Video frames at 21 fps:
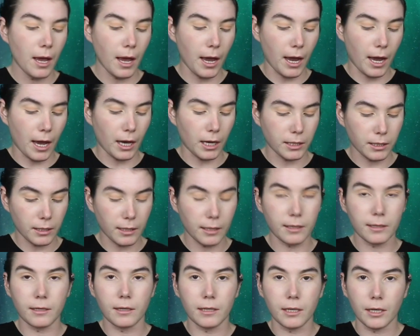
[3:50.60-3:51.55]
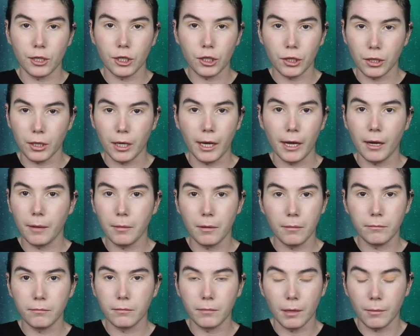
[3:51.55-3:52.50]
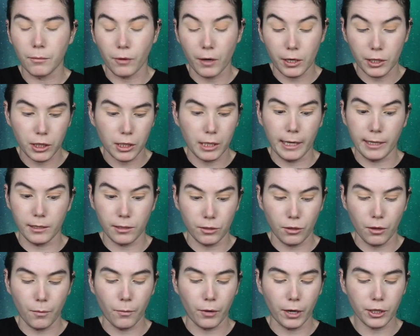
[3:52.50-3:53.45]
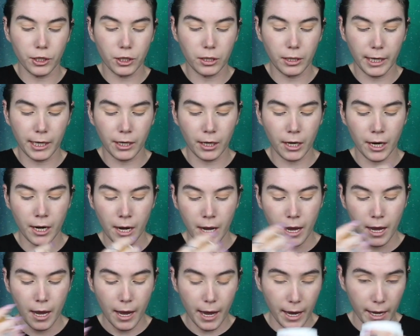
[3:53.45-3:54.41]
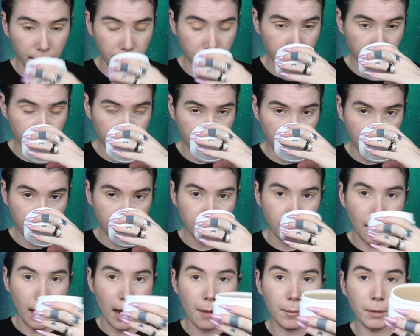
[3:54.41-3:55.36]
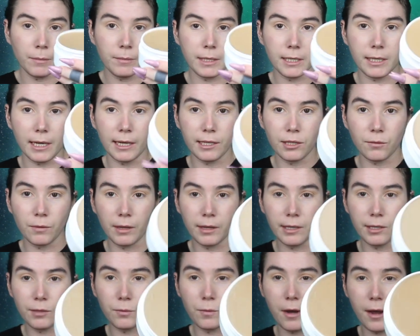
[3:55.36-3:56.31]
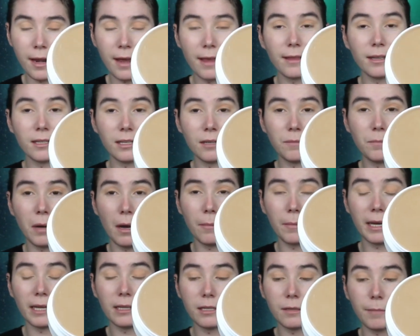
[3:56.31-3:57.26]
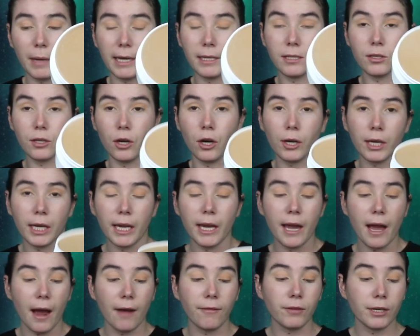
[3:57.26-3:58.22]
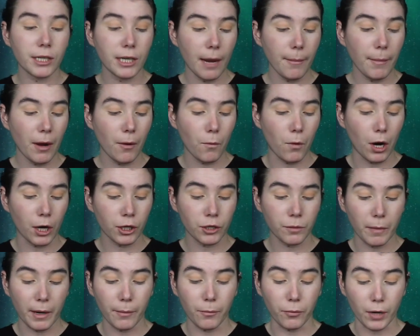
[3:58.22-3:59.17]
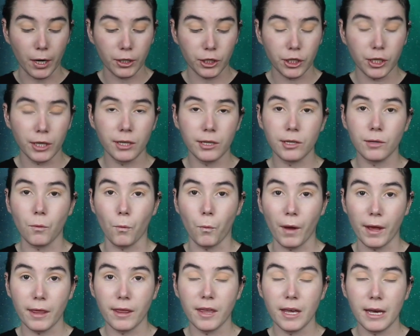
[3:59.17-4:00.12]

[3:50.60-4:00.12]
and it's essentially a brush cleanse, so a brush cleaner, and I'm obsessed with this one. This is pumpkin spice cookie. Every time I wash my brushes with